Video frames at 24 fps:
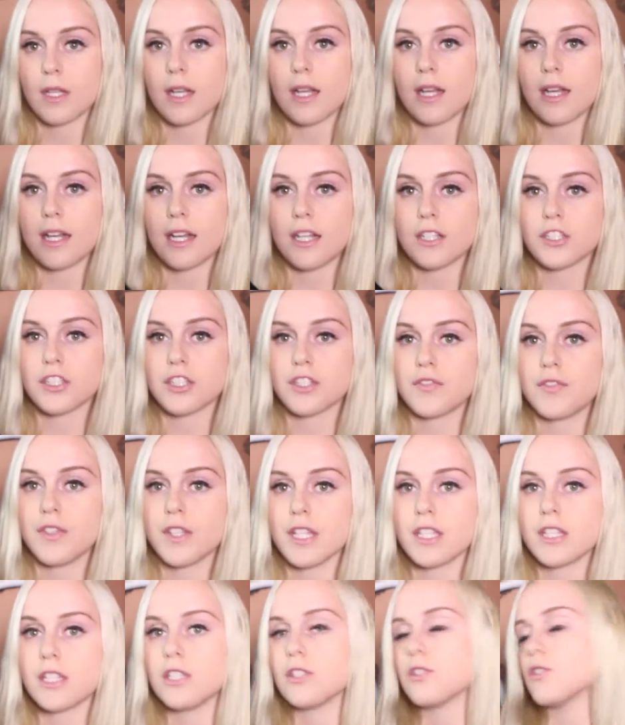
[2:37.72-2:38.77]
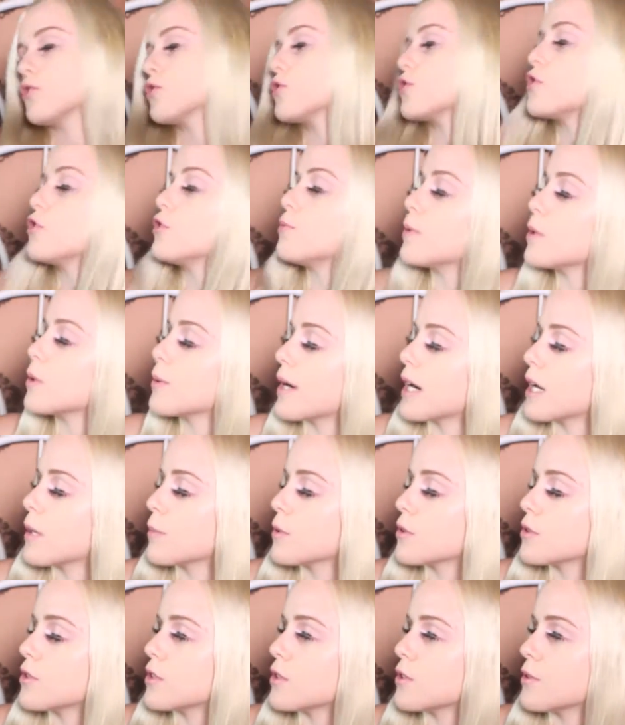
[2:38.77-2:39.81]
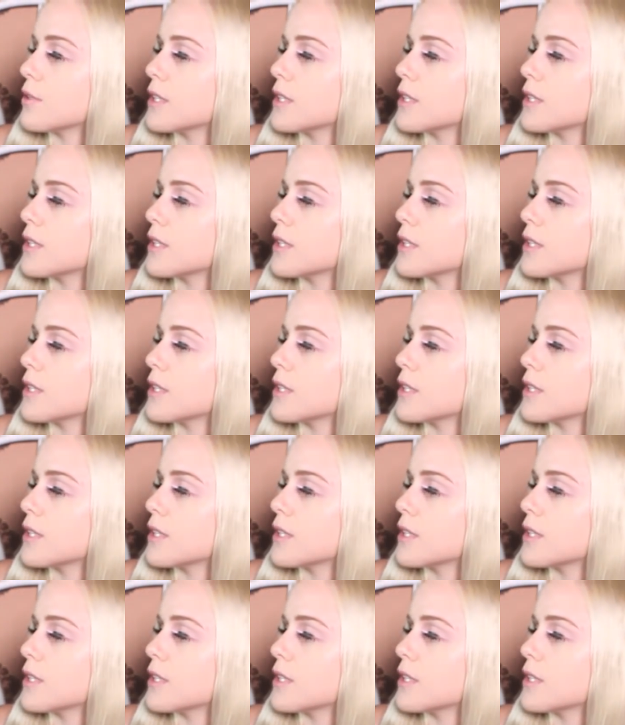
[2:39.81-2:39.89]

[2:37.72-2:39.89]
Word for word: And I just feel like these are super wearable too.